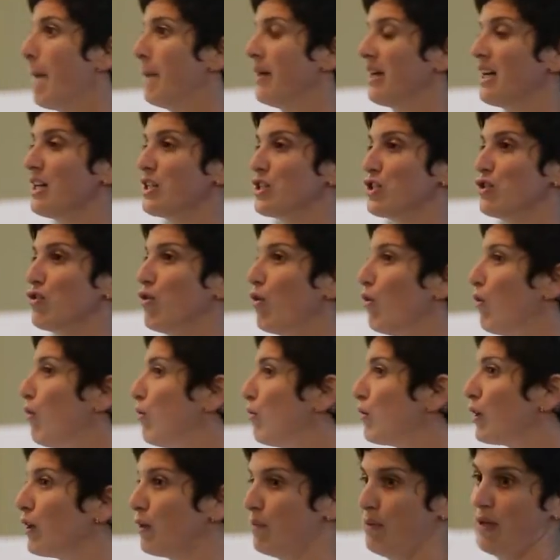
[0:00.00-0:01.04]
because no
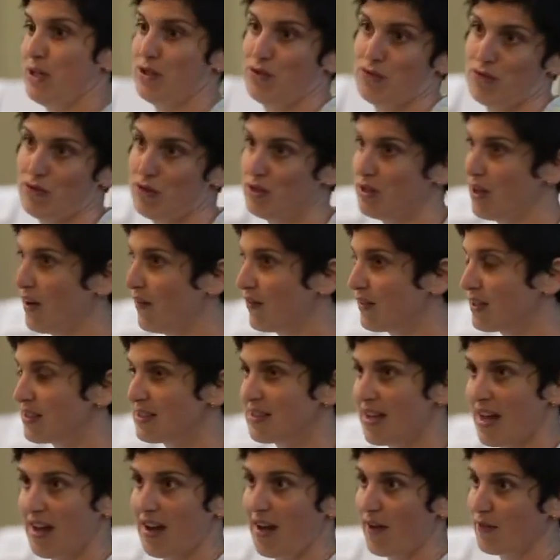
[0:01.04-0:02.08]
good pastry chef does
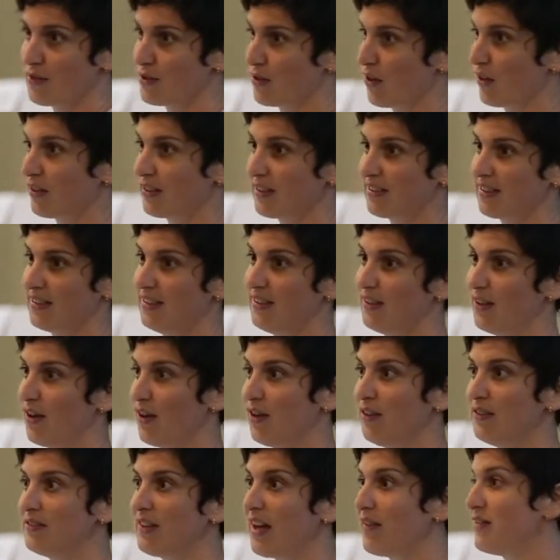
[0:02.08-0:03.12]
not have salt, you
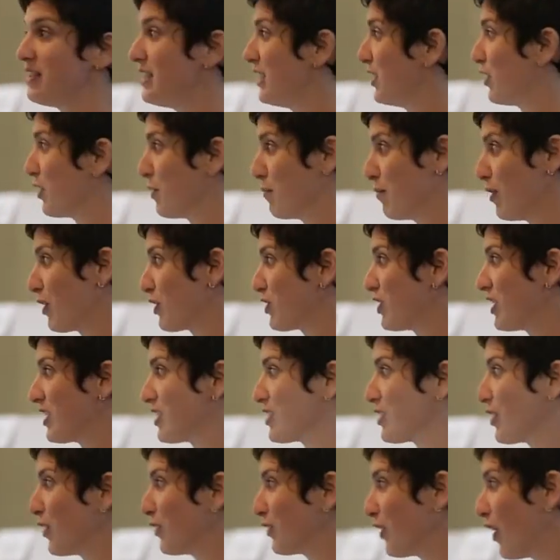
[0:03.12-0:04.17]
know? I've seen her book, she
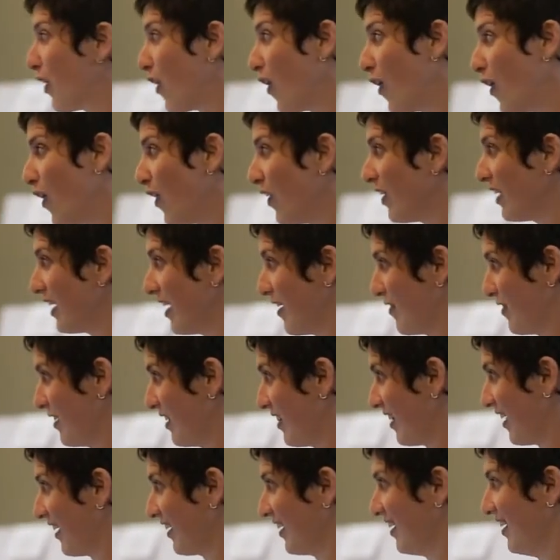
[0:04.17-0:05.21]
has salt all in
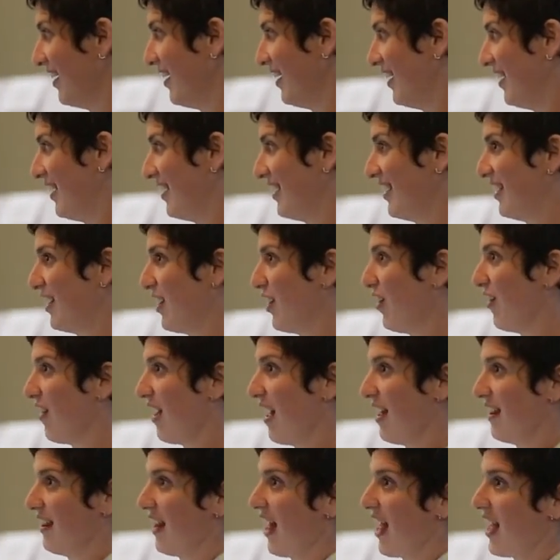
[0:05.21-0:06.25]
everything, you know?
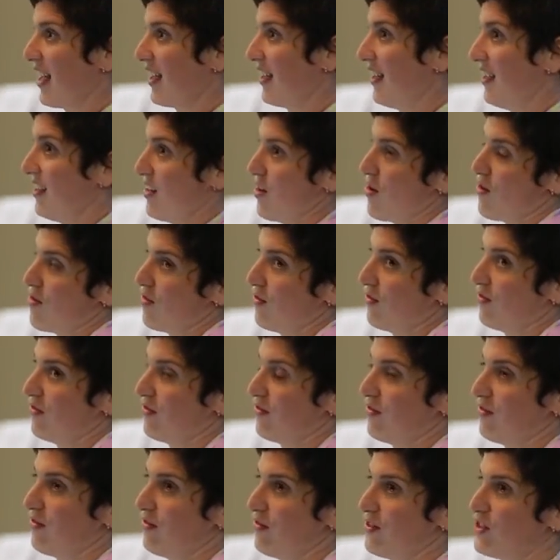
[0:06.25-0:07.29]
And like, you know,
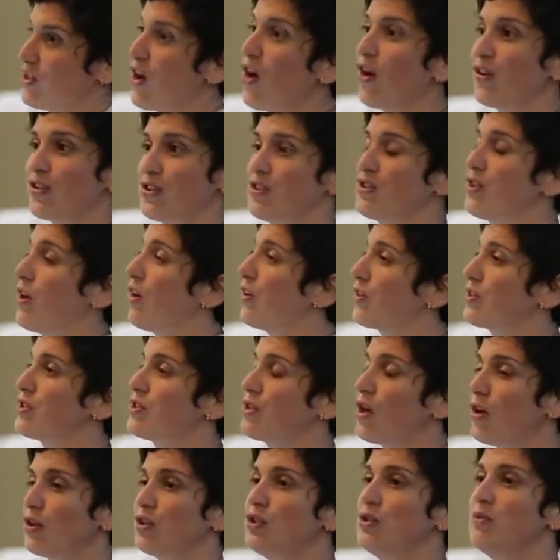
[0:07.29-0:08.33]
salt, salt,
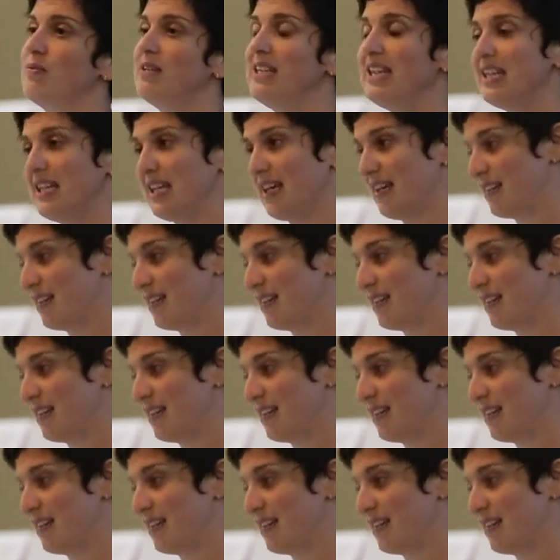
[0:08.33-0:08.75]
salt, you need